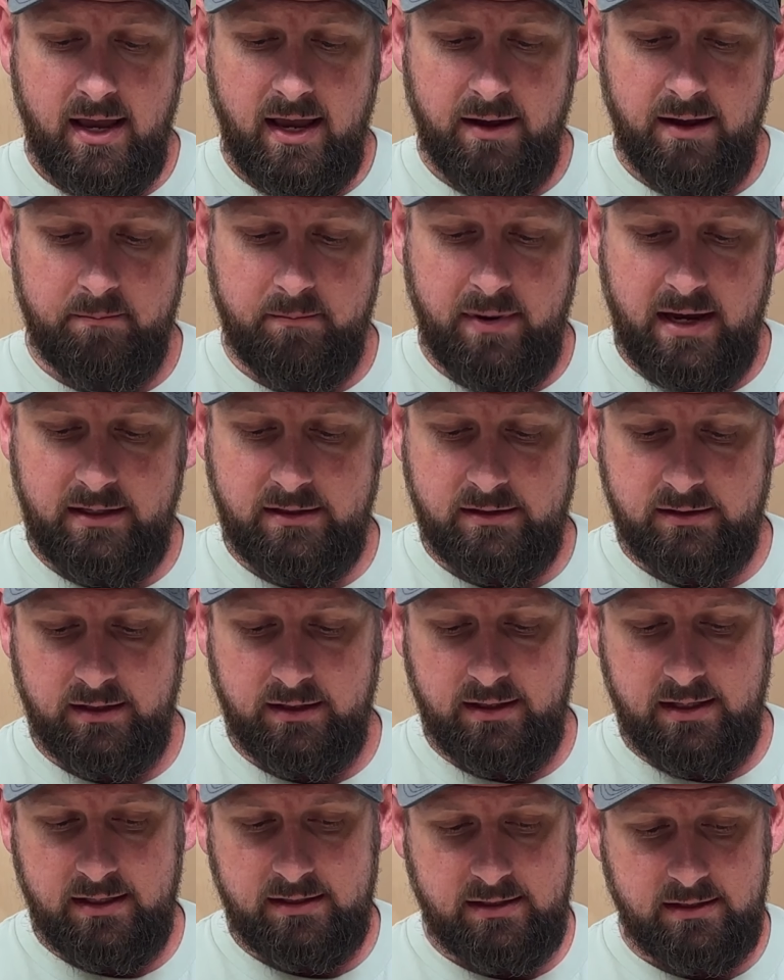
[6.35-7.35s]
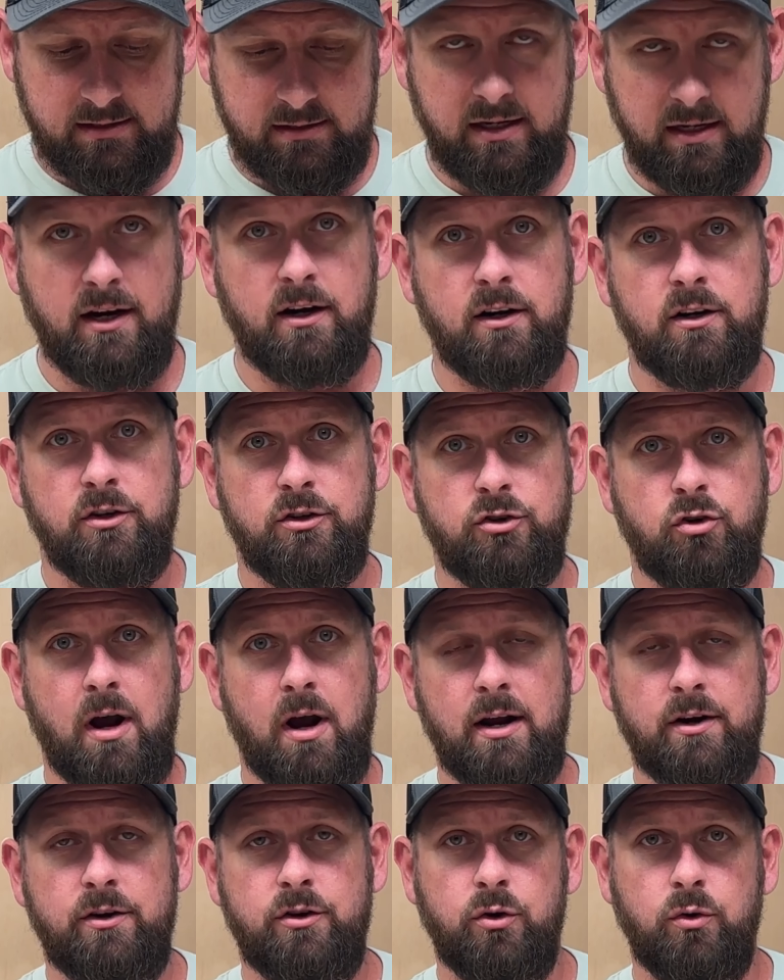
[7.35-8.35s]
And basically, this is here to
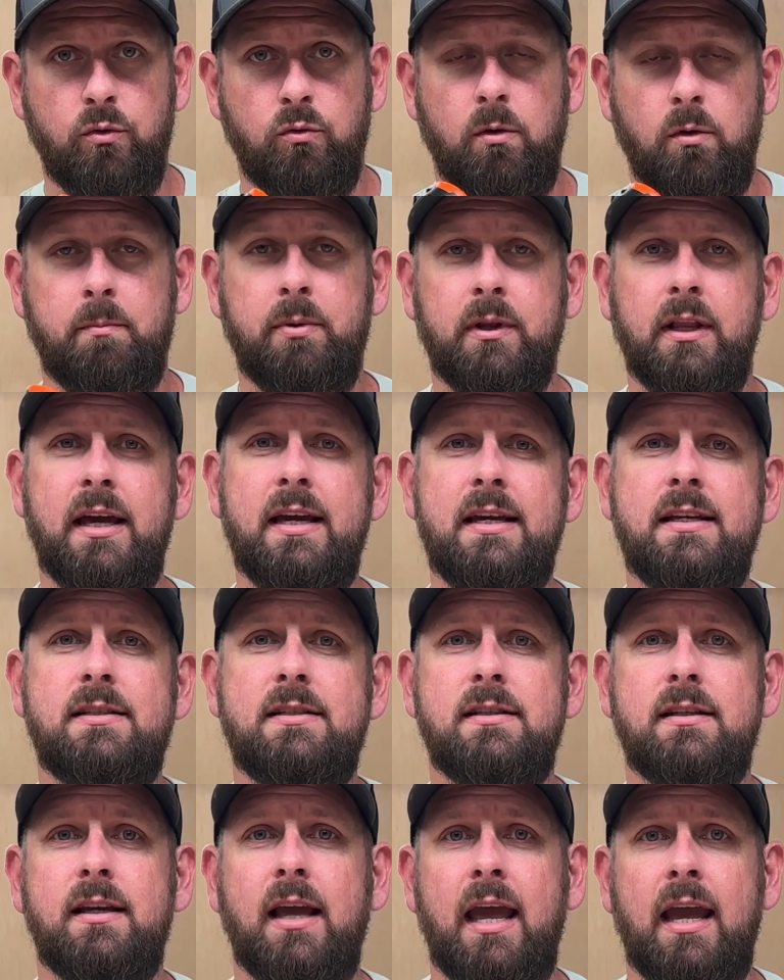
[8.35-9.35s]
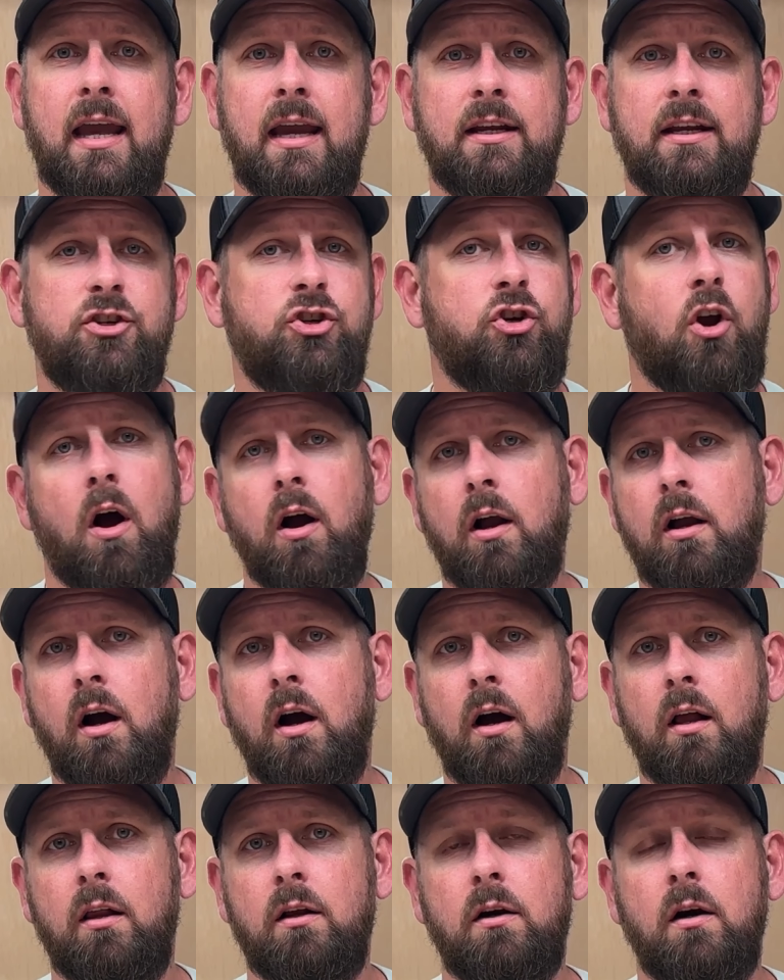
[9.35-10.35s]
try to replace a shock
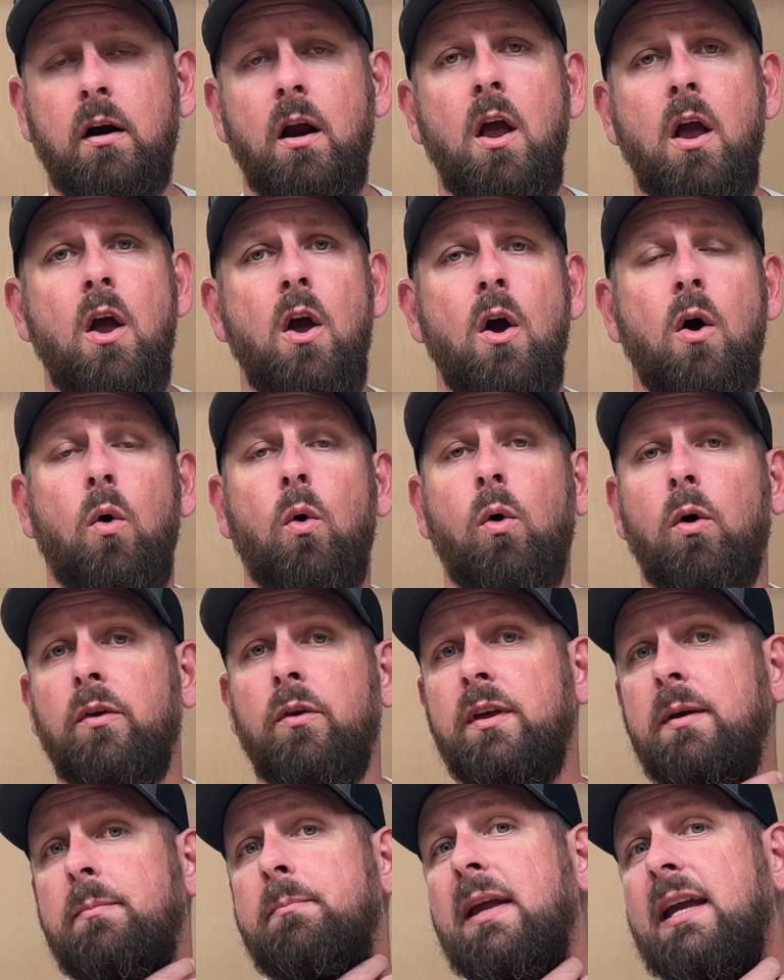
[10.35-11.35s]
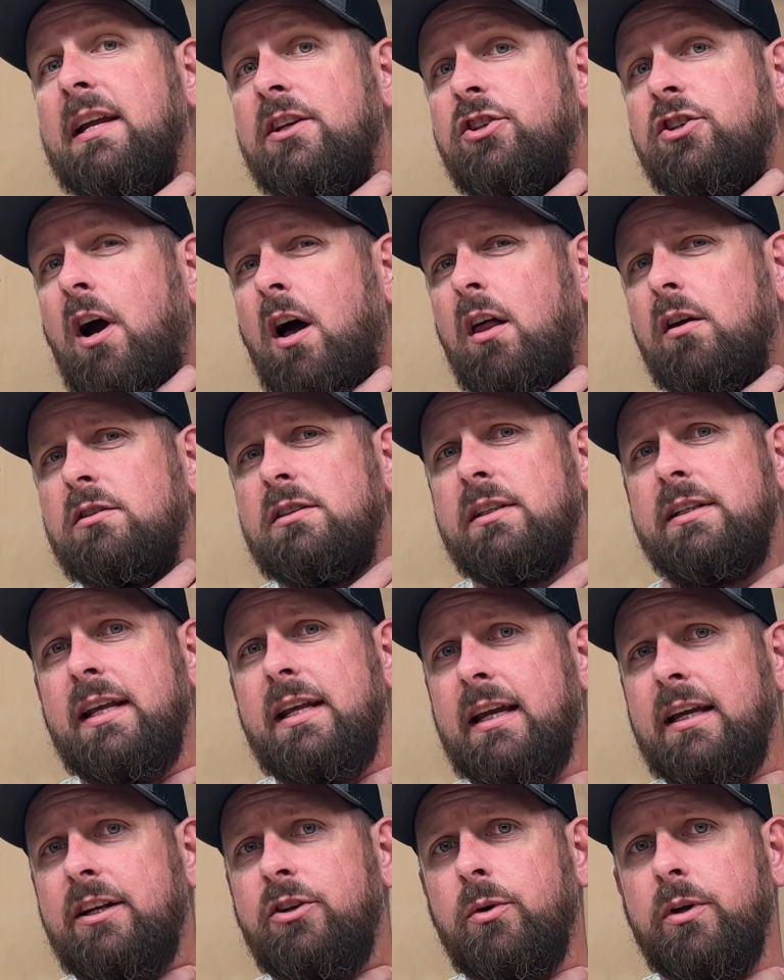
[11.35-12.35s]
collar or the pinch collars that
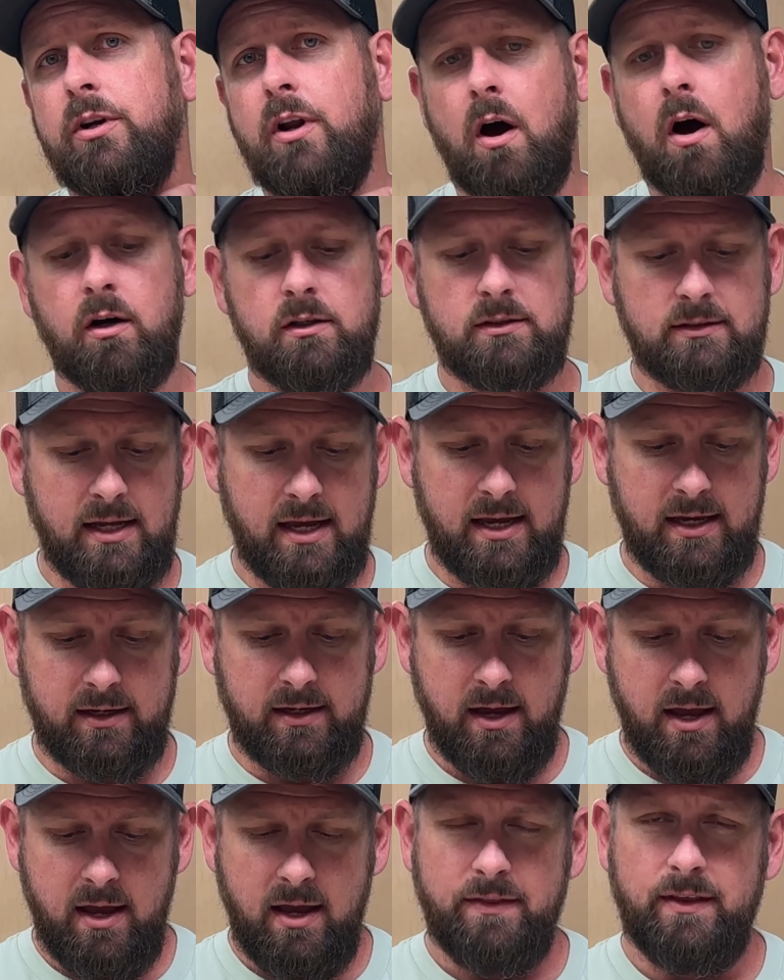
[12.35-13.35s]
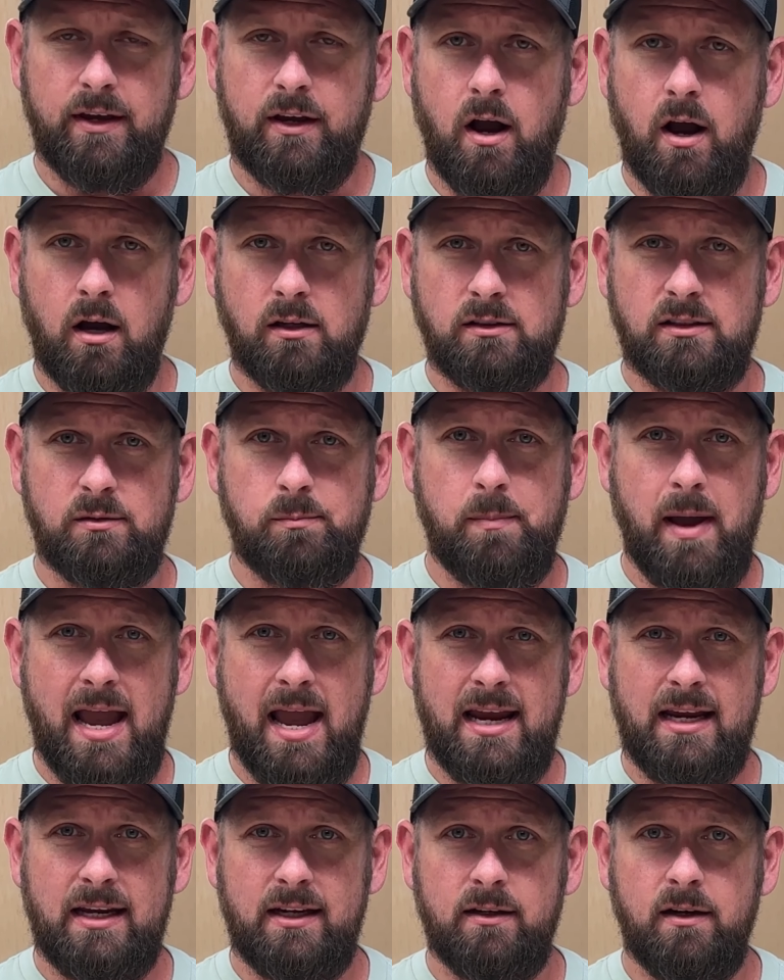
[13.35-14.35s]
dig into a dog's neck that causes
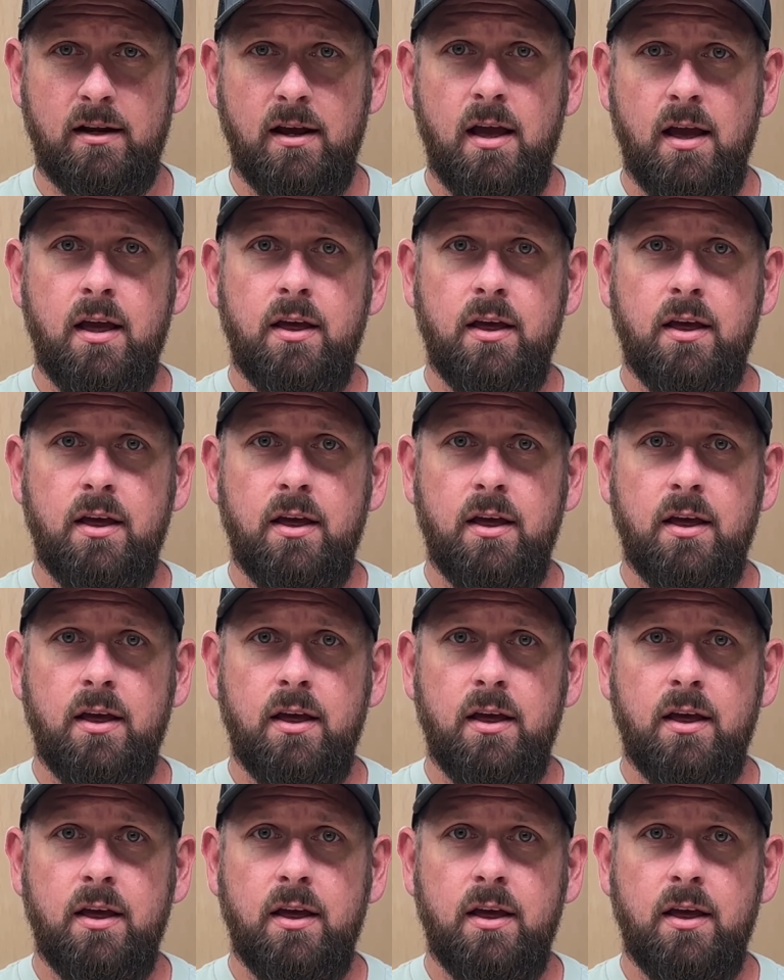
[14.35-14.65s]
pain.